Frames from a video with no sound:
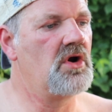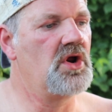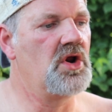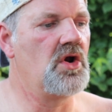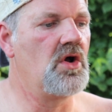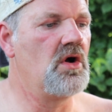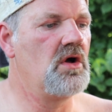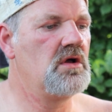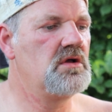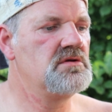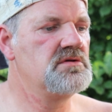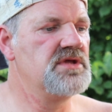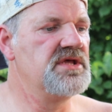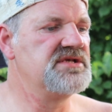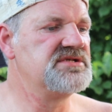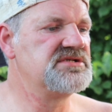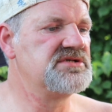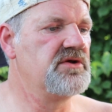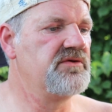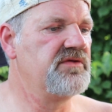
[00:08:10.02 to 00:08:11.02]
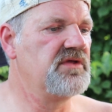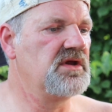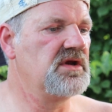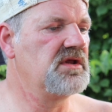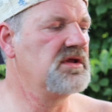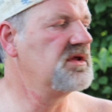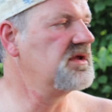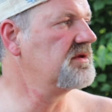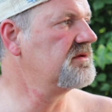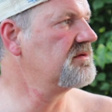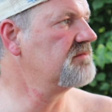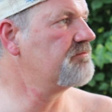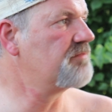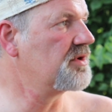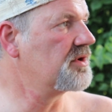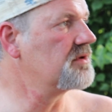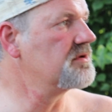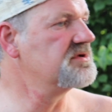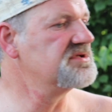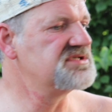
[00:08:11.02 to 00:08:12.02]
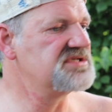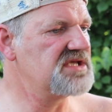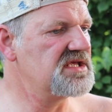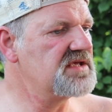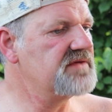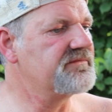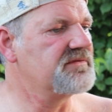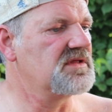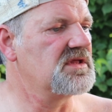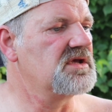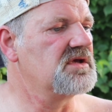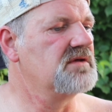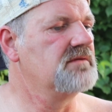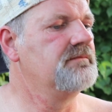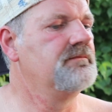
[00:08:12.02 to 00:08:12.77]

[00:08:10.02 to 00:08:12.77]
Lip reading: at all, is so that it burns evenly.